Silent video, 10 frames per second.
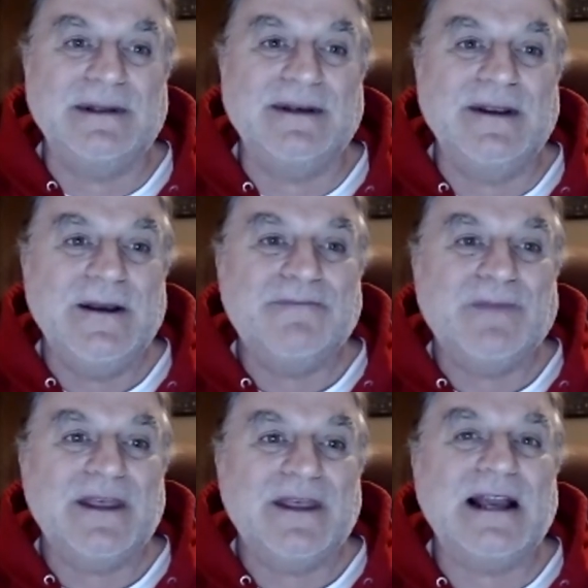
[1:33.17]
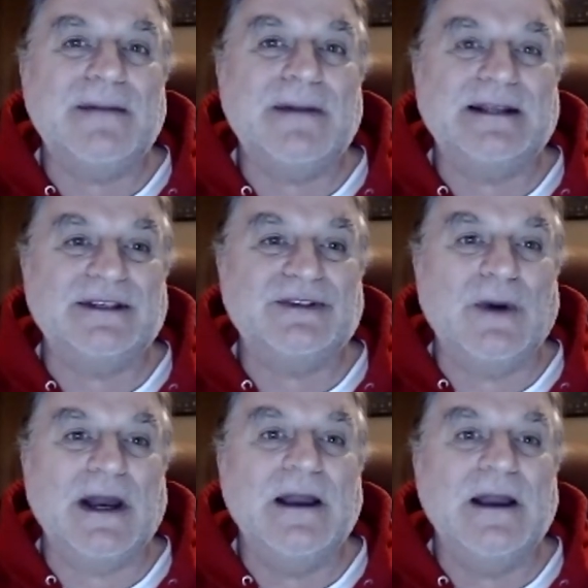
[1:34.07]
But think about it this
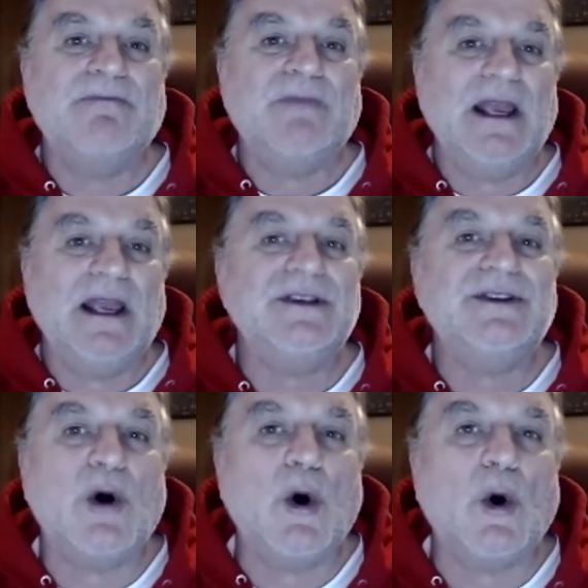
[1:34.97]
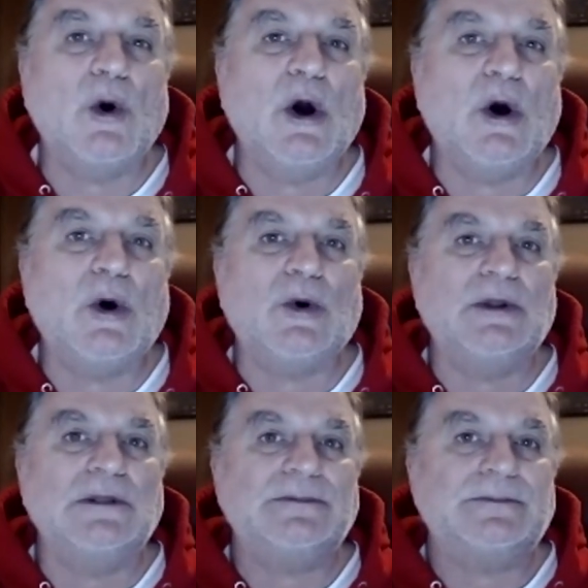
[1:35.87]
way isn't the whole
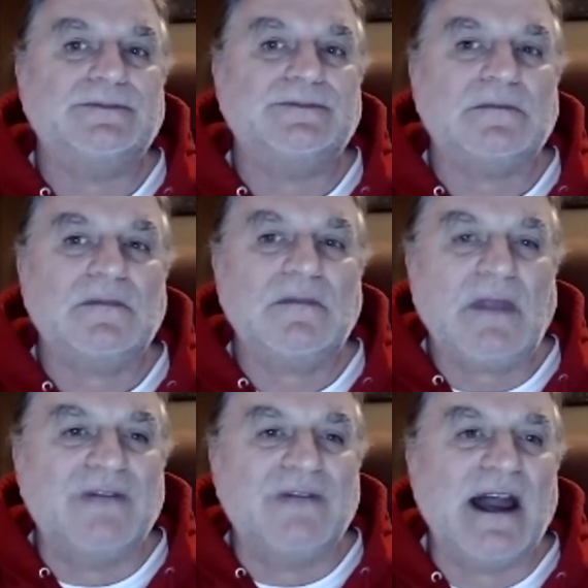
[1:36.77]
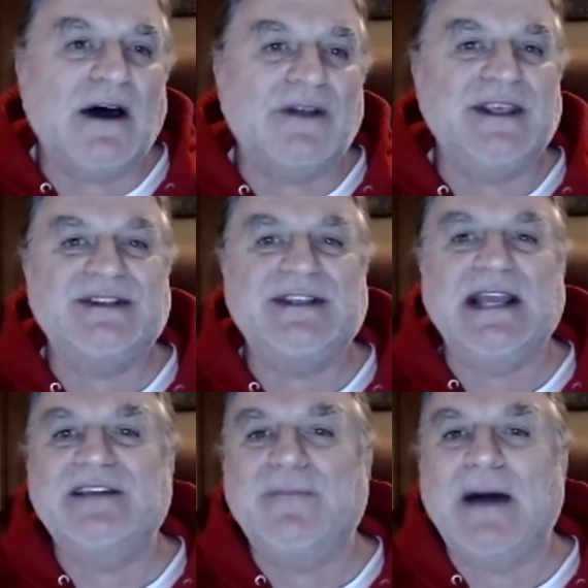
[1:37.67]
goal of a healthy
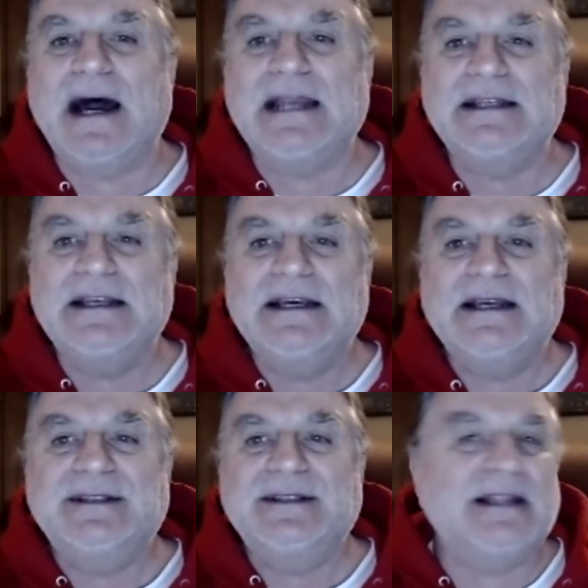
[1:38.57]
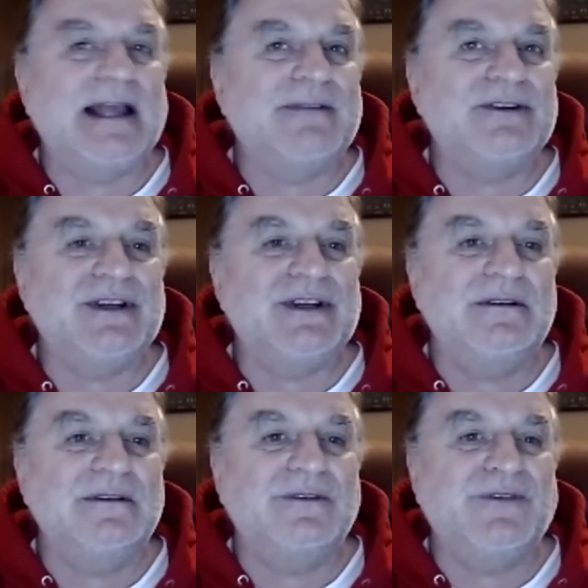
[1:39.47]
state of mind to leverage it
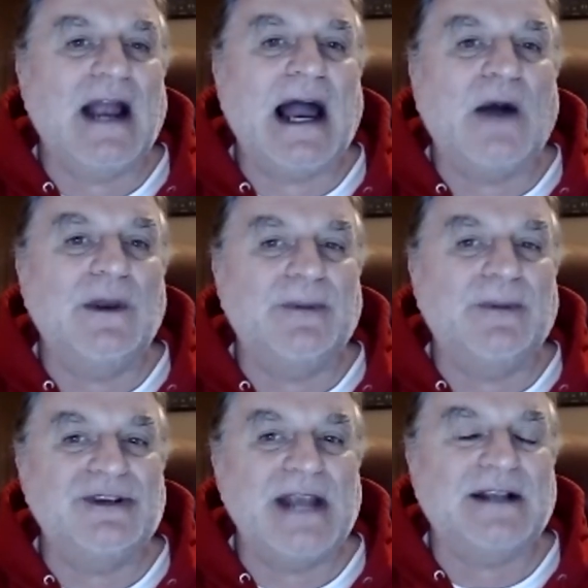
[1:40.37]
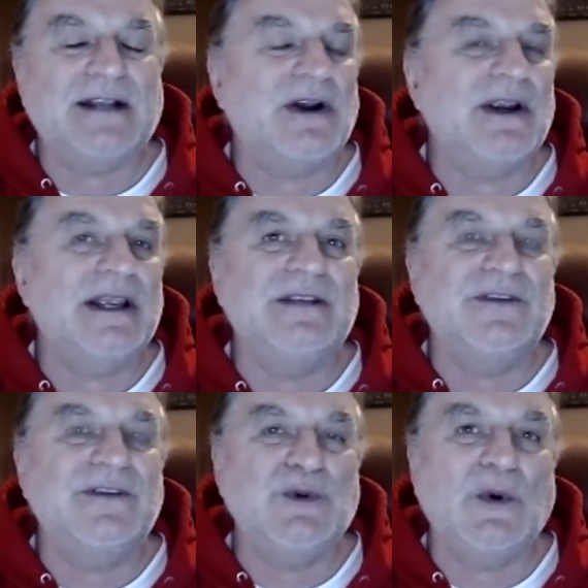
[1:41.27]
for how we project our
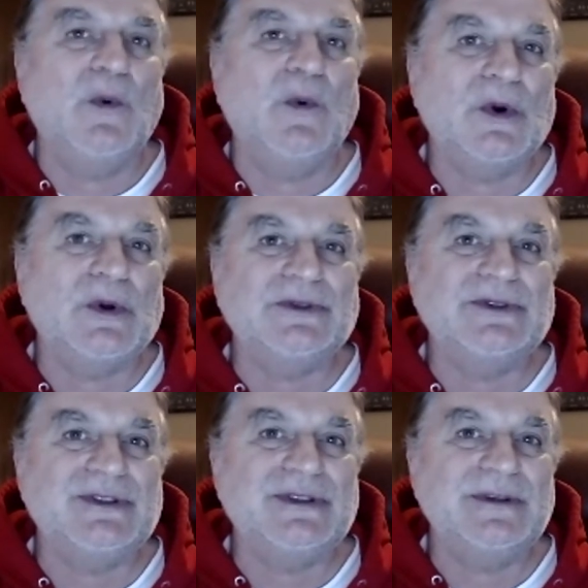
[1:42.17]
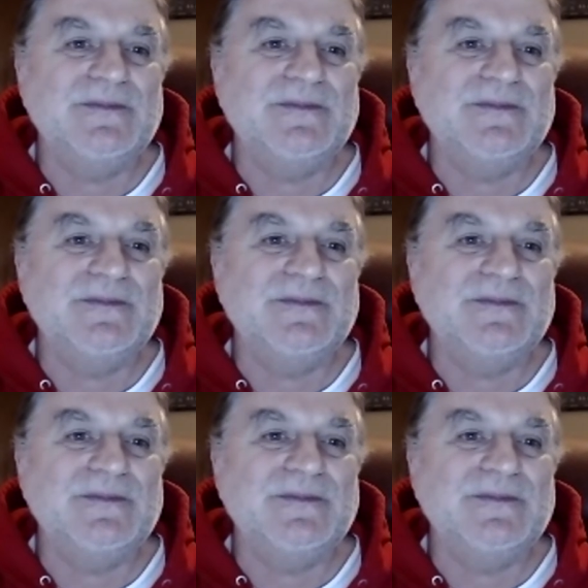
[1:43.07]
individual worlds?